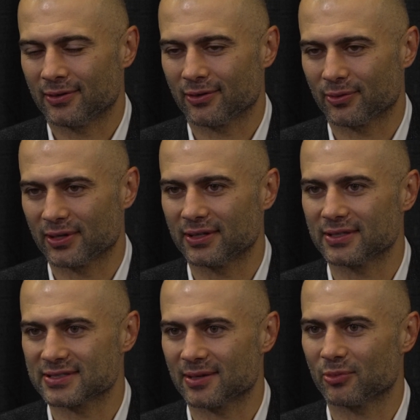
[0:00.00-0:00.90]
know the one in
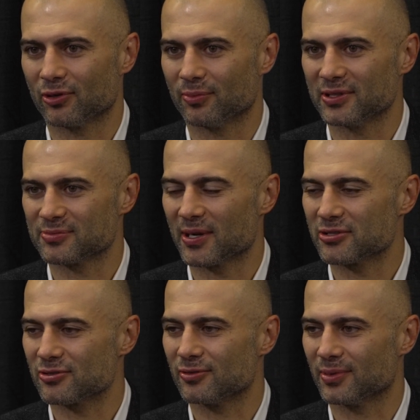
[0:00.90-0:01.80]
December will be
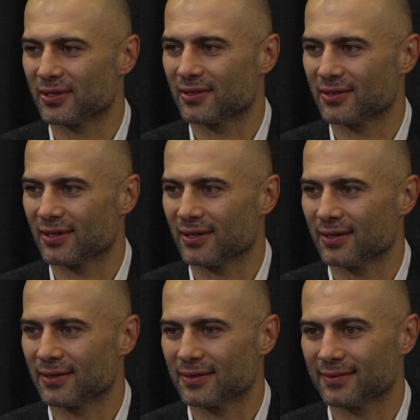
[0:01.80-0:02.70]
special, but
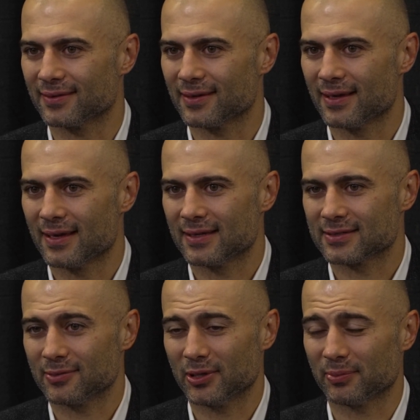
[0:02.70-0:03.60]

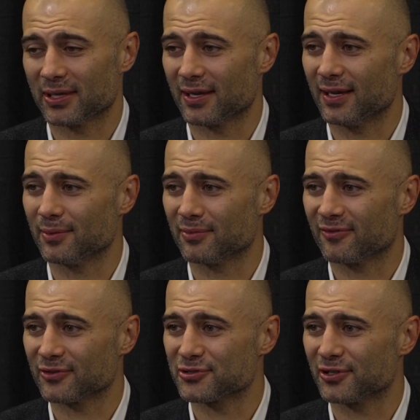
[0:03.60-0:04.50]
going to be a big game
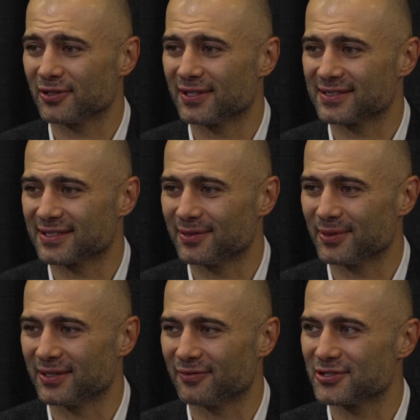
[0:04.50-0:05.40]
for sure. It's going to be
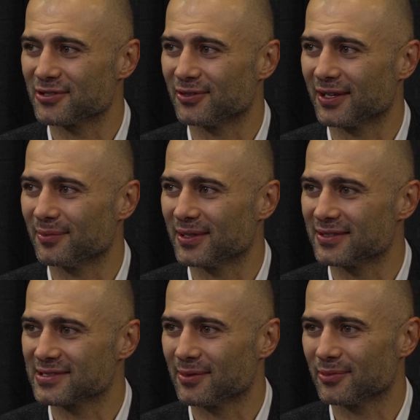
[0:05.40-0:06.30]
a divisional game in
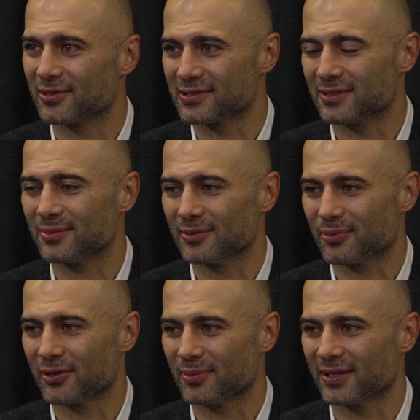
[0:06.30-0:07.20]
December. It's going to be a
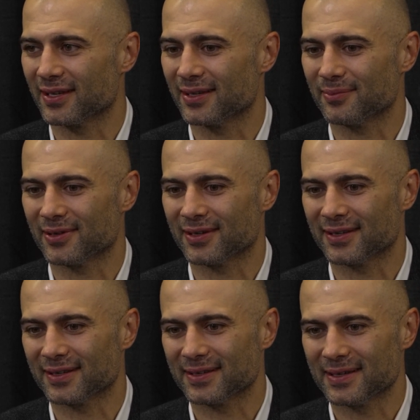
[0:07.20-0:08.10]
pretty big game.
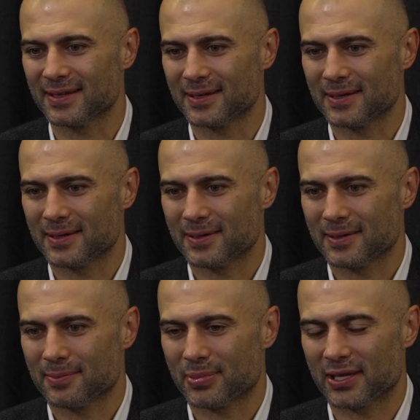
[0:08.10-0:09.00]
Uh,
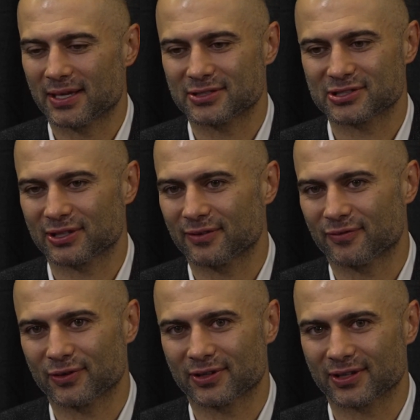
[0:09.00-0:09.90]
but yeah, just looking
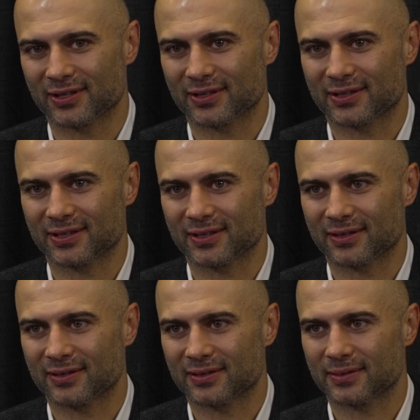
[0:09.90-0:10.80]
forward to, to
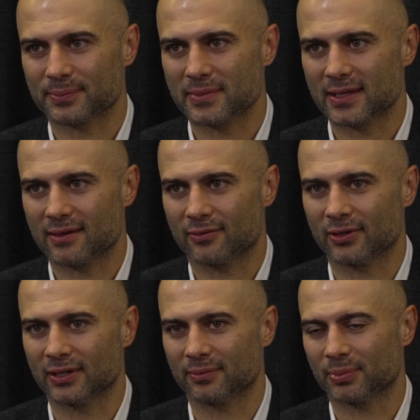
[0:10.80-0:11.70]

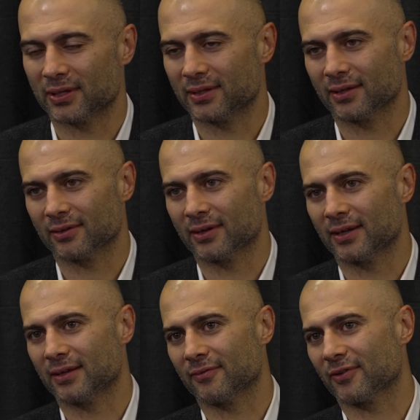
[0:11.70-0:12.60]
really playing the other
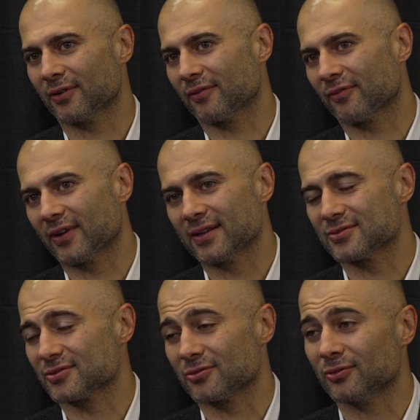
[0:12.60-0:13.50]
night in front of the fans
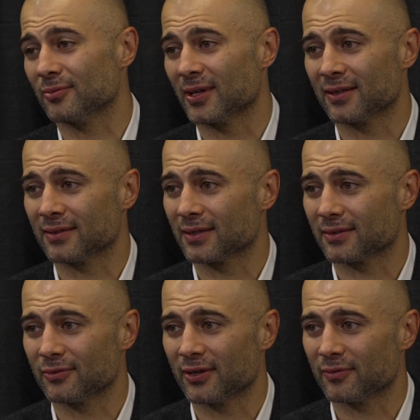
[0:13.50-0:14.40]
was cool, man. Like
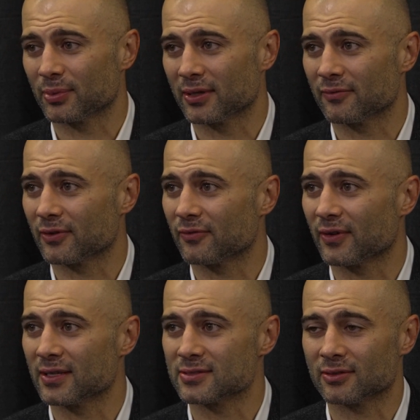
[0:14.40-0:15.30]
we haven't played in front of
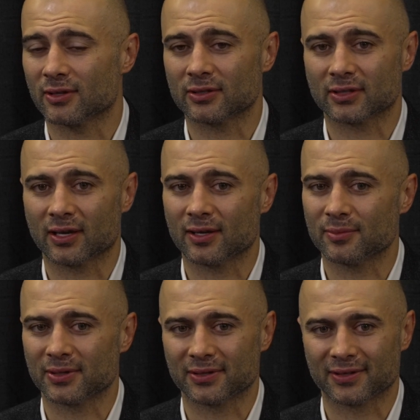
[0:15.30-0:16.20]
fans in a long
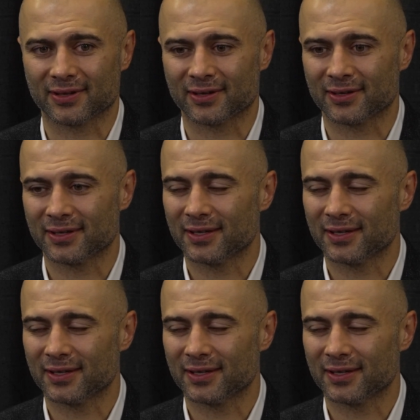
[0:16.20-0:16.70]
time, and uh,